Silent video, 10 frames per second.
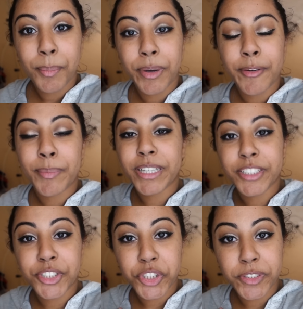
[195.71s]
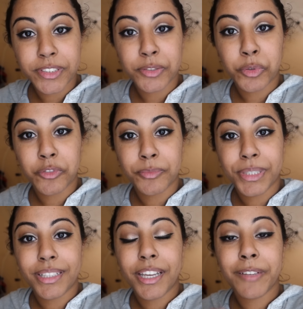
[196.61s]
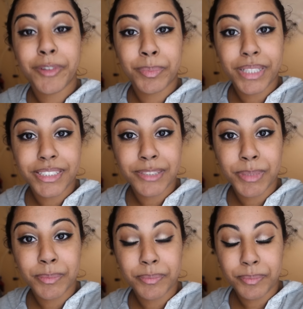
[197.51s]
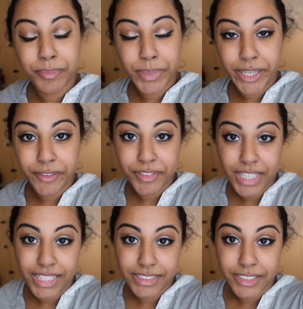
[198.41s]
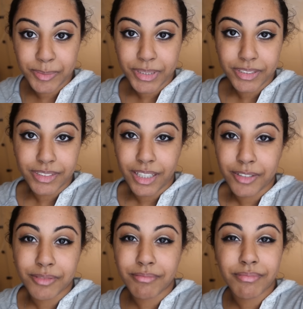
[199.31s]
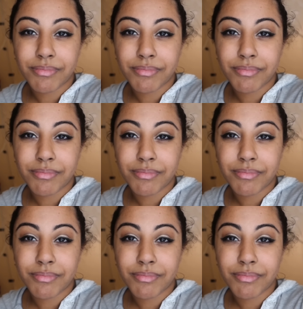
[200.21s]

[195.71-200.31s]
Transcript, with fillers: but with my insurance in order for me to get a replacement pair of glasses because I don't